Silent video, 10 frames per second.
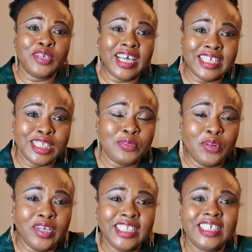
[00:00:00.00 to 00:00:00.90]
at this
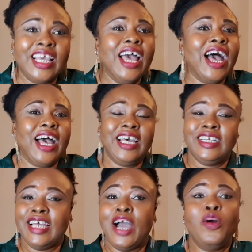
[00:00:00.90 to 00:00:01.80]
point, and
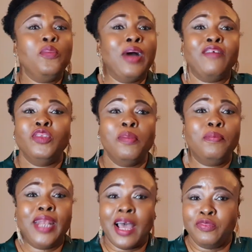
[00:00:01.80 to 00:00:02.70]
I hope I've not
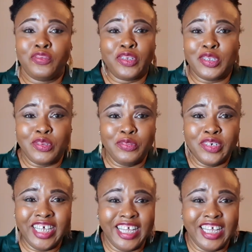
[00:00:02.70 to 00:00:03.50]
blabbed for too much.